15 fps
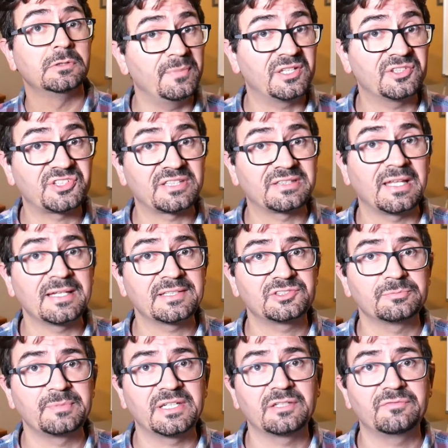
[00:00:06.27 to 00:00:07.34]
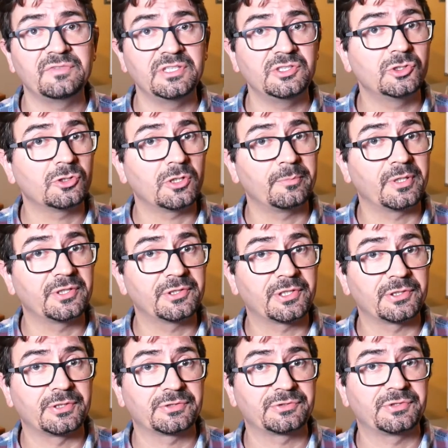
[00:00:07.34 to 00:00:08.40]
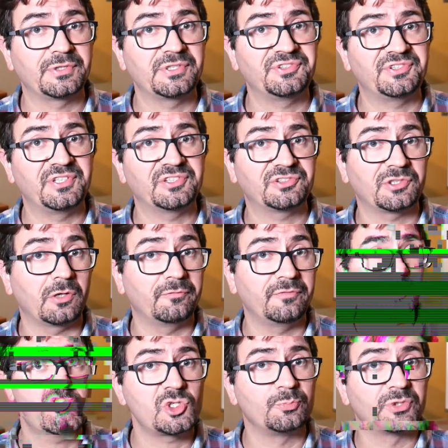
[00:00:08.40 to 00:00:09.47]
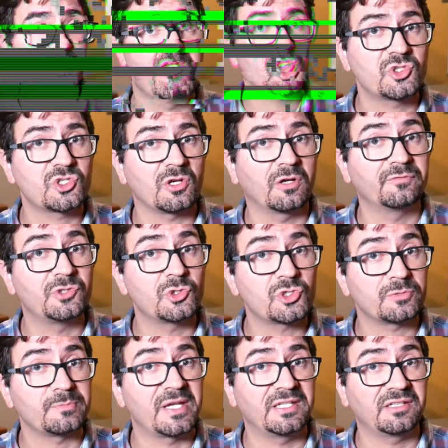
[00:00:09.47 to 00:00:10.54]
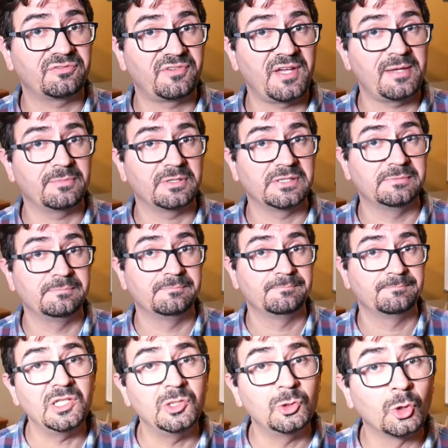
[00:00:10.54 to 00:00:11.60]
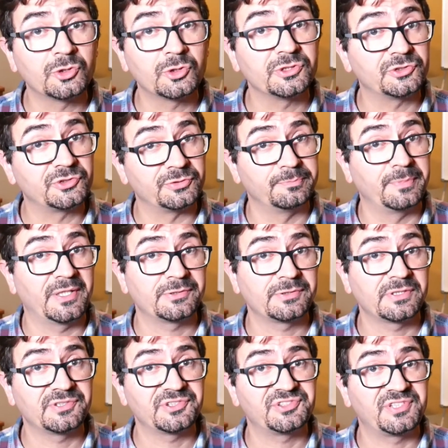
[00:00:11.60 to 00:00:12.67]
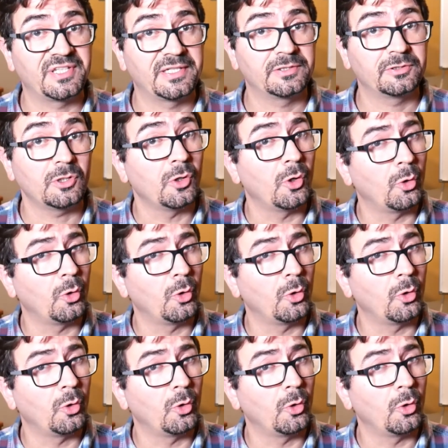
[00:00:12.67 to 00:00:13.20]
because I'd like to make a video about the characteristics of each branch of the Germanic family, in order to better understand,